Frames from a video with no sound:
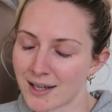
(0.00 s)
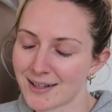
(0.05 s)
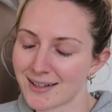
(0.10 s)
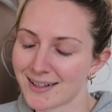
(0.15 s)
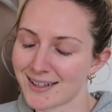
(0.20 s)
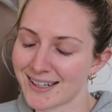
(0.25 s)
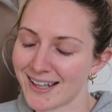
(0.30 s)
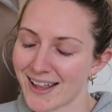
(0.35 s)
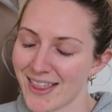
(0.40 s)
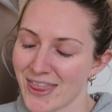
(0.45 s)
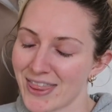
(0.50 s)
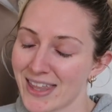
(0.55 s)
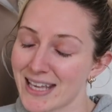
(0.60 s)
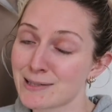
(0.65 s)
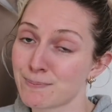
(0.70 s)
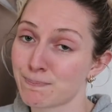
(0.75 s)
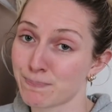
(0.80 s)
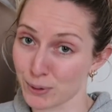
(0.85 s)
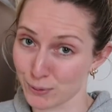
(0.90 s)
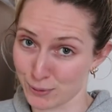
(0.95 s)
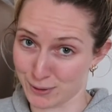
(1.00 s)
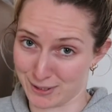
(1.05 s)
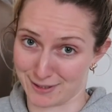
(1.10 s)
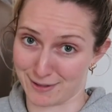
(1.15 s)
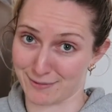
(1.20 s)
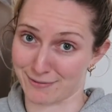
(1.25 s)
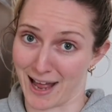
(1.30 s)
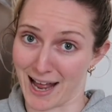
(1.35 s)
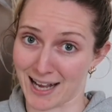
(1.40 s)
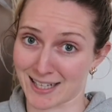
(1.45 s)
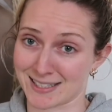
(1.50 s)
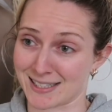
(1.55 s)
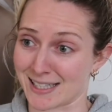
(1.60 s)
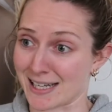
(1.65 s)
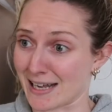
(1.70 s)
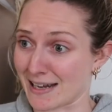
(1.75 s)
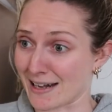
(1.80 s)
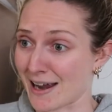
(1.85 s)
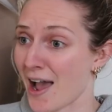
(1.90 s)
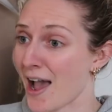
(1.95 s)
This booster
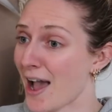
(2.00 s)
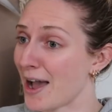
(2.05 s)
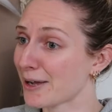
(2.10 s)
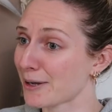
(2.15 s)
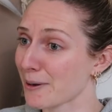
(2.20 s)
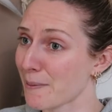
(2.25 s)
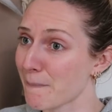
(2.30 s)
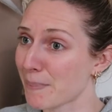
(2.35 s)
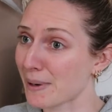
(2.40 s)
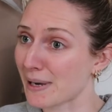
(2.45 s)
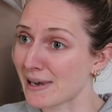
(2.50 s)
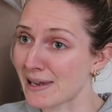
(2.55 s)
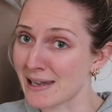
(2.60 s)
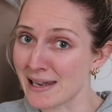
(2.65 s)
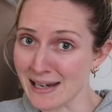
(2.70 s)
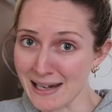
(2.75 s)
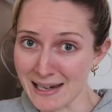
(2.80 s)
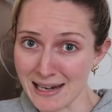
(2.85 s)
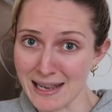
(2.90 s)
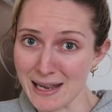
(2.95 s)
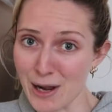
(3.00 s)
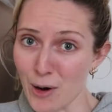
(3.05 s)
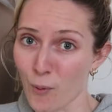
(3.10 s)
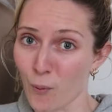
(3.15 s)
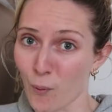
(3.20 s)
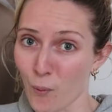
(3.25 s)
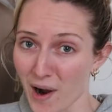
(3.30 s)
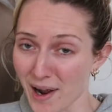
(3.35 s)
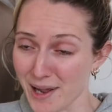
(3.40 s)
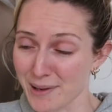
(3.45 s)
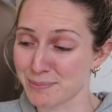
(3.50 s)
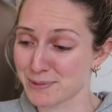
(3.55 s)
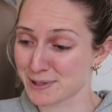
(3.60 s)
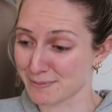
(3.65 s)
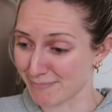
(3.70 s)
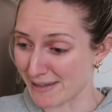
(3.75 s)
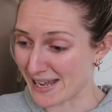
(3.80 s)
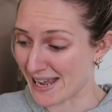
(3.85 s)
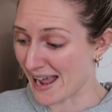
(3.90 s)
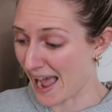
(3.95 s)
vaccine completely wiped
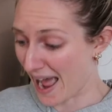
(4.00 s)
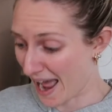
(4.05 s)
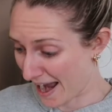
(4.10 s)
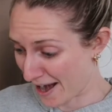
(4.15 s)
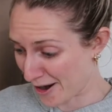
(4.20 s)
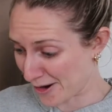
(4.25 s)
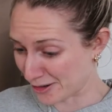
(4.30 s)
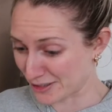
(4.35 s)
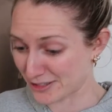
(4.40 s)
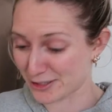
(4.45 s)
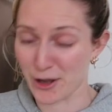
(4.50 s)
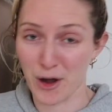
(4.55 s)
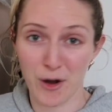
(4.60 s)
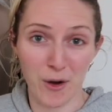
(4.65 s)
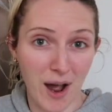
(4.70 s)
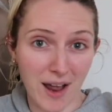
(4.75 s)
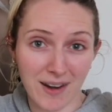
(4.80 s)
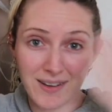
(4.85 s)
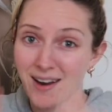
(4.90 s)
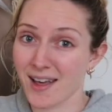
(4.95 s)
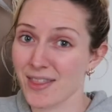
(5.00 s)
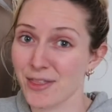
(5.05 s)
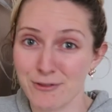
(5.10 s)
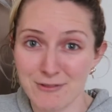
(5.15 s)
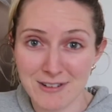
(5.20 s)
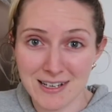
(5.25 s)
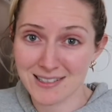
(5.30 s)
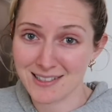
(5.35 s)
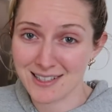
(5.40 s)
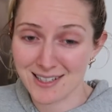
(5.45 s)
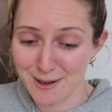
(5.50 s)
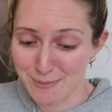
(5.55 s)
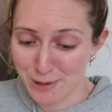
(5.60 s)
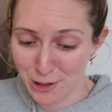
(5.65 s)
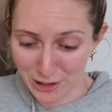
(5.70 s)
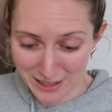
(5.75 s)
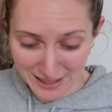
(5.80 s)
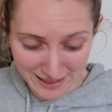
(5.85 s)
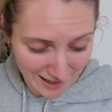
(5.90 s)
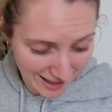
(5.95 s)
me out. So another reason I'm
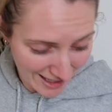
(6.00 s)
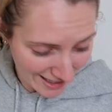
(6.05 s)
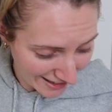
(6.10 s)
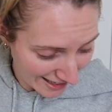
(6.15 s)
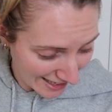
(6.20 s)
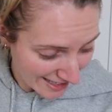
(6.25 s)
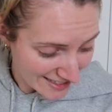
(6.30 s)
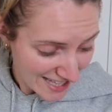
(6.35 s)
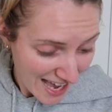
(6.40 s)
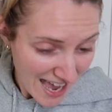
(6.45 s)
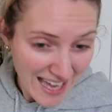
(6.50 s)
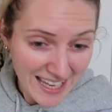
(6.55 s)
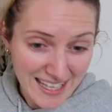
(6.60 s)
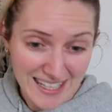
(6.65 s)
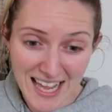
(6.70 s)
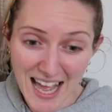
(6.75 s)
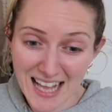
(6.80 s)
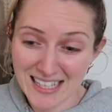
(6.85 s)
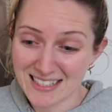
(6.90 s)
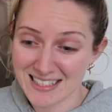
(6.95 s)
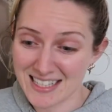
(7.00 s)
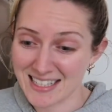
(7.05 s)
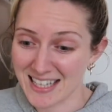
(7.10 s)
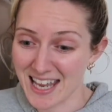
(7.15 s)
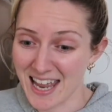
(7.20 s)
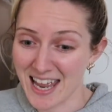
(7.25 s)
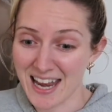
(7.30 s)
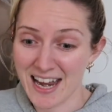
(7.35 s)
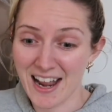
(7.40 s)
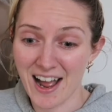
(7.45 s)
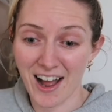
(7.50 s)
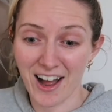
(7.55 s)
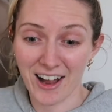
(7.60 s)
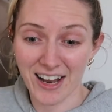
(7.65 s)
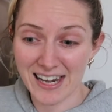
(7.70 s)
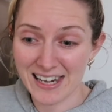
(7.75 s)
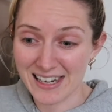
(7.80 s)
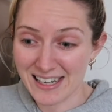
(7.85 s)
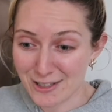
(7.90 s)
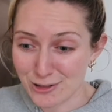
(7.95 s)
looking like this. Yesterday,
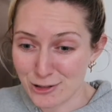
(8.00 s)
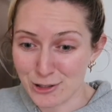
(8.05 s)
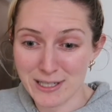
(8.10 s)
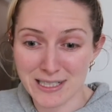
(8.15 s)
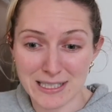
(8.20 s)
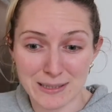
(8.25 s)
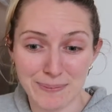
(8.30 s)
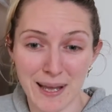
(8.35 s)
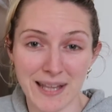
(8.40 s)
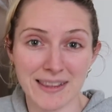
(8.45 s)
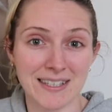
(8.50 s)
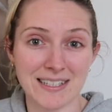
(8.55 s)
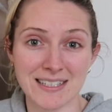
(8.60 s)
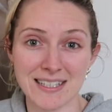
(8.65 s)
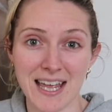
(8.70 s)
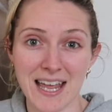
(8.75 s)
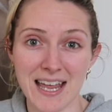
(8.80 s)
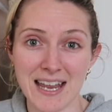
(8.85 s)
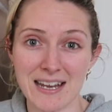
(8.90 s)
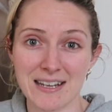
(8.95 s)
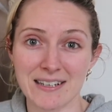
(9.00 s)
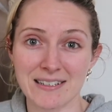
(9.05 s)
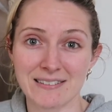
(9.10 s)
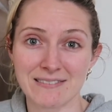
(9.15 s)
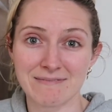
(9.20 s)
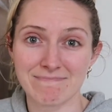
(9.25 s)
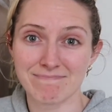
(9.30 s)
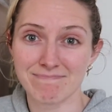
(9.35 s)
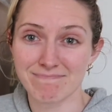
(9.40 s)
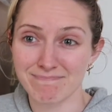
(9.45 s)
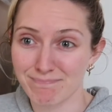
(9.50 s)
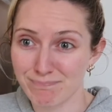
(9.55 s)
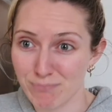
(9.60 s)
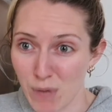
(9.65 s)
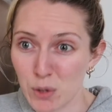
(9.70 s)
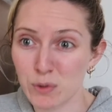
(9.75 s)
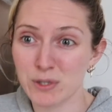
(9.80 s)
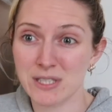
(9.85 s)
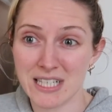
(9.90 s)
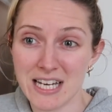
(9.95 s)
I literally spent the day
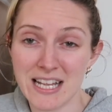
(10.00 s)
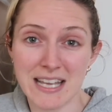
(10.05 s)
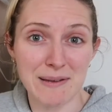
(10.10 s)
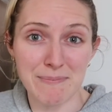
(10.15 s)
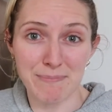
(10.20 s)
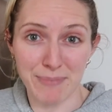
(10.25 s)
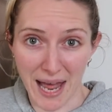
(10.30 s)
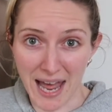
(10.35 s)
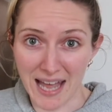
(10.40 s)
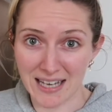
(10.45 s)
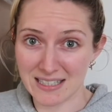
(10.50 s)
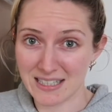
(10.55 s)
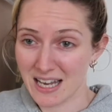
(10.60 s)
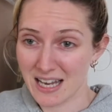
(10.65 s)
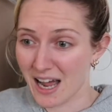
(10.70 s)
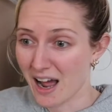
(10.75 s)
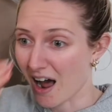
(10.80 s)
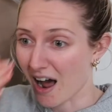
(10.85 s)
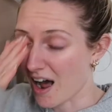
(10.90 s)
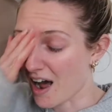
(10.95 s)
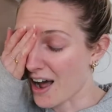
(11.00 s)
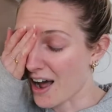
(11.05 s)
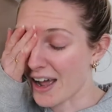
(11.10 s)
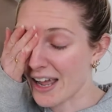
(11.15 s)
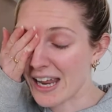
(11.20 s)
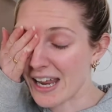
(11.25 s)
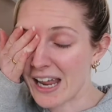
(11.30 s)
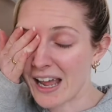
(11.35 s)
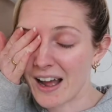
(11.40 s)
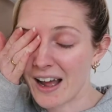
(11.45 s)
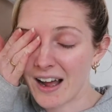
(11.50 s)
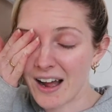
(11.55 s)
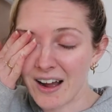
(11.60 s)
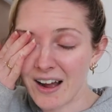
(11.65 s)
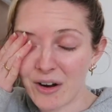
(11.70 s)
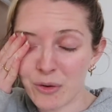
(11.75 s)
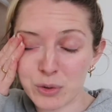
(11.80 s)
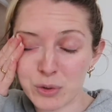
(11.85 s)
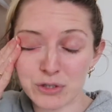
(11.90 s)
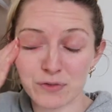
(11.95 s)
mostly in bed. I
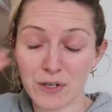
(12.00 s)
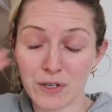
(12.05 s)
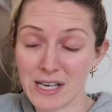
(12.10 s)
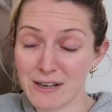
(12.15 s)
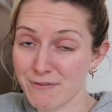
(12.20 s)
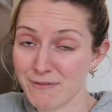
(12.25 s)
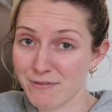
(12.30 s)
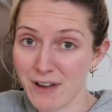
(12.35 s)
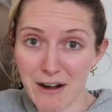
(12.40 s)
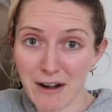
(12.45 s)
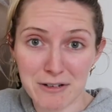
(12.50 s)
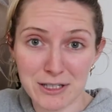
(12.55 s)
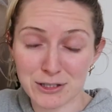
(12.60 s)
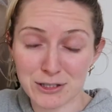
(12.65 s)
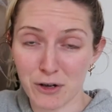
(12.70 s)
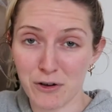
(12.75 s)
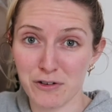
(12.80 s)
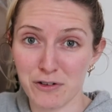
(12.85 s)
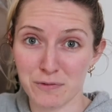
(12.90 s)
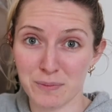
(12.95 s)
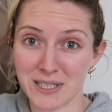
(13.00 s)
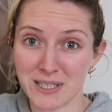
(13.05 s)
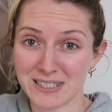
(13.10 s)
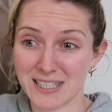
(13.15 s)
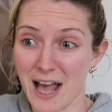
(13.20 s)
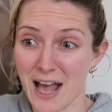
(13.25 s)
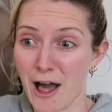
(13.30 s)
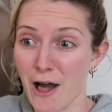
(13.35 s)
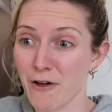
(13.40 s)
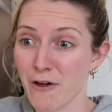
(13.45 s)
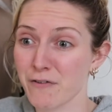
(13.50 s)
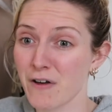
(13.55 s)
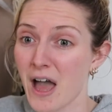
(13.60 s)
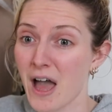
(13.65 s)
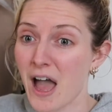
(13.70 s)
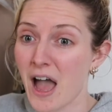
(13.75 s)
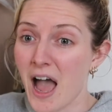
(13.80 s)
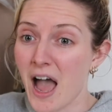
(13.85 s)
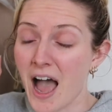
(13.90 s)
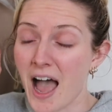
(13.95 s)
was feeling very sorry for myself,
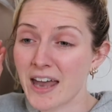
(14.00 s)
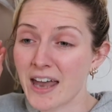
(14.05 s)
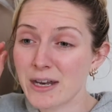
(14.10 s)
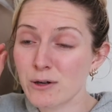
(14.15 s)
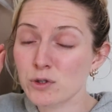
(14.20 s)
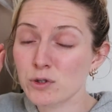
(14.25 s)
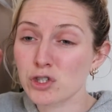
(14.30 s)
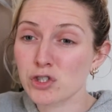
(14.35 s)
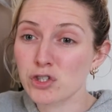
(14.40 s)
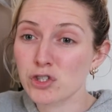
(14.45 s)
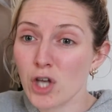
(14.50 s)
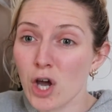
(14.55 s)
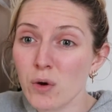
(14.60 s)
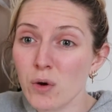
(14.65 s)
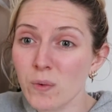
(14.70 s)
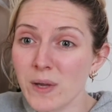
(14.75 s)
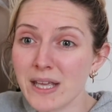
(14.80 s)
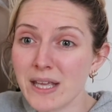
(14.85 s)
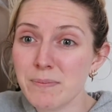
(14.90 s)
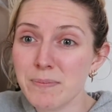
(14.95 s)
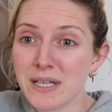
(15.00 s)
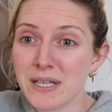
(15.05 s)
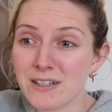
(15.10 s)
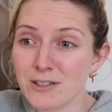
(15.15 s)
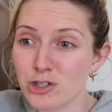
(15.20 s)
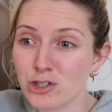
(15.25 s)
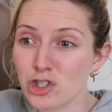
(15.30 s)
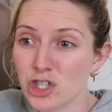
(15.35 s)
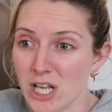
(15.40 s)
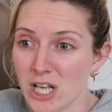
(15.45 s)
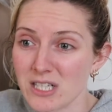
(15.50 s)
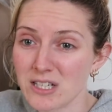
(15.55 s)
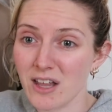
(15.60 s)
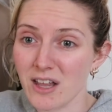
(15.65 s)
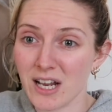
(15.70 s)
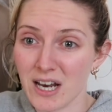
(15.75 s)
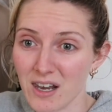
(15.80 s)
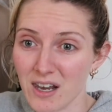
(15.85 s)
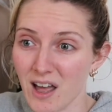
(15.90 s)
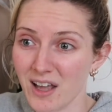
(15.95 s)
and it was so weird because just
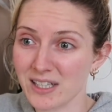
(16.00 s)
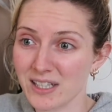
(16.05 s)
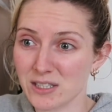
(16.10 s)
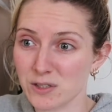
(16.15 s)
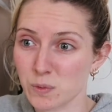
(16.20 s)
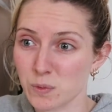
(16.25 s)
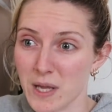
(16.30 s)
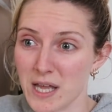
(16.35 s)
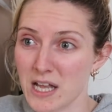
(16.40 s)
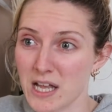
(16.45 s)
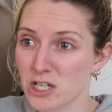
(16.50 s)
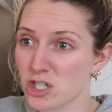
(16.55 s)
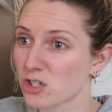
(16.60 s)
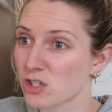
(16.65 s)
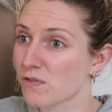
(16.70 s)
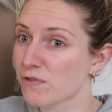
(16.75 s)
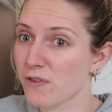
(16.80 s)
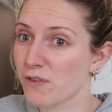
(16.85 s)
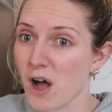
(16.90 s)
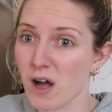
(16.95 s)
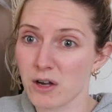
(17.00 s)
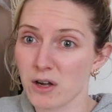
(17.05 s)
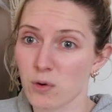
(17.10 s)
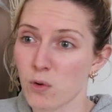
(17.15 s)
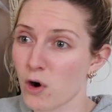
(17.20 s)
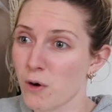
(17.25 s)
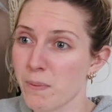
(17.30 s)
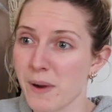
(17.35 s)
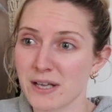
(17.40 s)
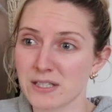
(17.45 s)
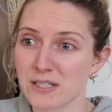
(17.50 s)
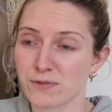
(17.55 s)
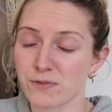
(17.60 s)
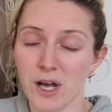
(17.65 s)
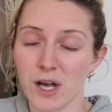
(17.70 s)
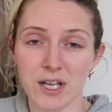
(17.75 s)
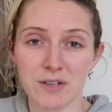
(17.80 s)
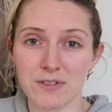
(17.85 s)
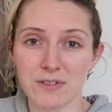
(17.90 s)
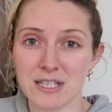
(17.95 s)
like a light switch,
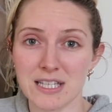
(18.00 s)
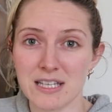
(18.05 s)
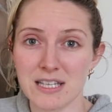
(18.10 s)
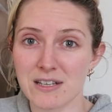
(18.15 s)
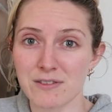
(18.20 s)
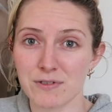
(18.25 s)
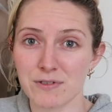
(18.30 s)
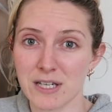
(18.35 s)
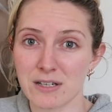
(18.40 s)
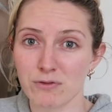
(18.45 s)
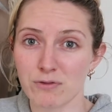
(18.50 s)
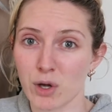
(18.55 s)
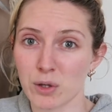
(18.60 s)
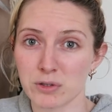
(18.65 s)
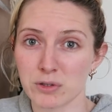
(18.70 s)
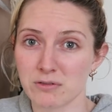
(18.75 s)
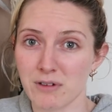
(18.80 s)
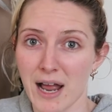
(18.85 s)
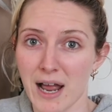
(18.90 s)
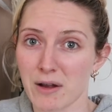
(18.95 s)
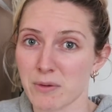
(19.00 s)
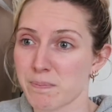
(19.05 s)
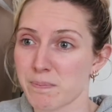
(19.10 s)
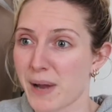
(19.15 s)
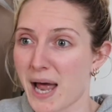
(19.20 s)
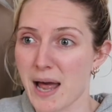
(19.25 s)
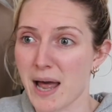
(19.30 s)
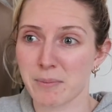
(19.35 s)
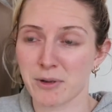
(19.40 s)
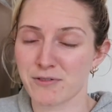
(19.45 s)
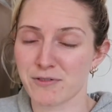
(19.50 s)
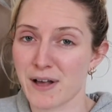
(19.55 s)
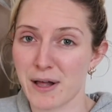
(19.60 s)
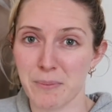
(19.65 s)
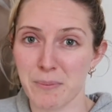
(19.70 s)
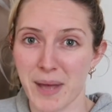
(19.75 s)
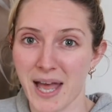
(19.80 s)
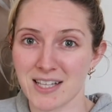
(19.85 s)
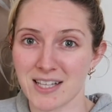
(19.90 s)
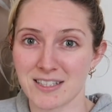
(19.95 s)
5:15 in the evening rolled around, bam, I
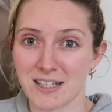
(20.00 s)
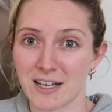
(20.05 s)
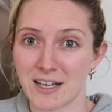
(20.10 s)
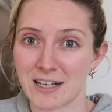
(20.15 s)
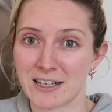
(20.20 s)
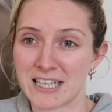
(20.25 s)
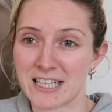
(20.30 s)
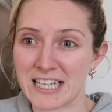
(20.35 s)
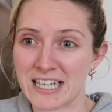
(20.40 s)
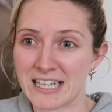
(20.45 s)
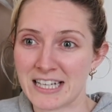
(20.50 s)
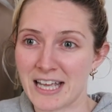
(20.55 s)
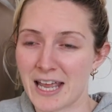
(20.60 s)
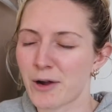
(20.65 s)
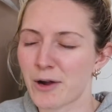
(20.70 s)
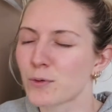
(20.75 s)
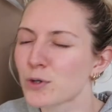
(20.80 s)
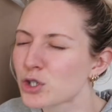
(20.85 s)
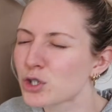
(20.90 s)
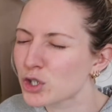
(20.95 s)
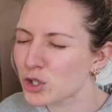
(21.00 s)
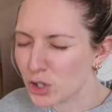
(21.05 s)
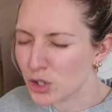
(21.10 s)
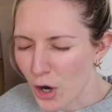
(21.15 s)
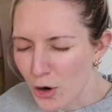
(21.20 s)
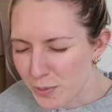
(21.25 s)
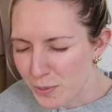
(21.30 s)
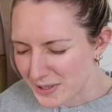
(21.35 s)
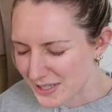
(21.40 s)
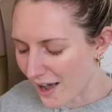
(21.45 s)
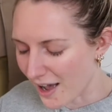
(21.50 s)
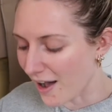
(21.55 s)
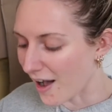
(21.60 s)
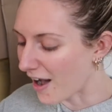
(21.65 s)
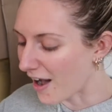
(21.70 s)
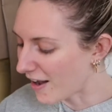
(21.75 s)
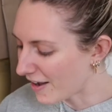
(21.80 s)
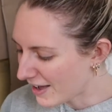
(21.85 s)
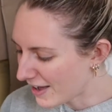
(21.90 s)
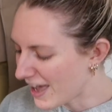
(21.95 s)
felt better. It was so
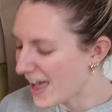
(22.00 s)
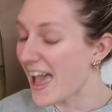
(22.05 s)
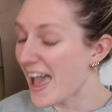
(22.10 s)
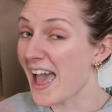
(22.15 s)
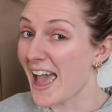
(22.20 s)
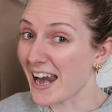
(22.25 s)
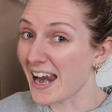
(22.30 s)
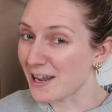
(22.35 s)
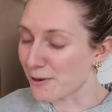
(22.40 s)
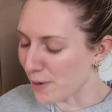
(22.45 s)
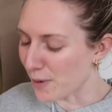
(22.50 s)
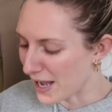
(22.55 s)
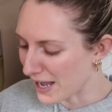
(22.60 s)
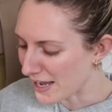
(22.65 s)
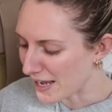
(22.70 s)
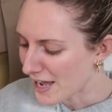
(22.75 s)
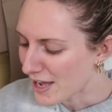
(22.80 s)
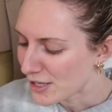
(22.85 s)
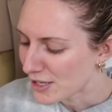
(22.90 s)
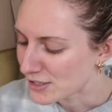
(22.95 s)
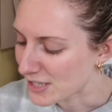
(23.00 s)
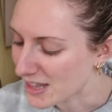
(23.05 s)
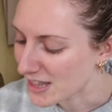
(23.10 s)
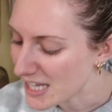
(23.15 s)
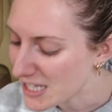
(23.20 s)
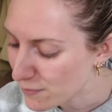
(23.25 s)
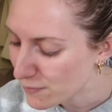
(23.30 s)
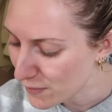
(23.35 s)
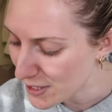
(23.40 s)
bizarre. Anyway, so this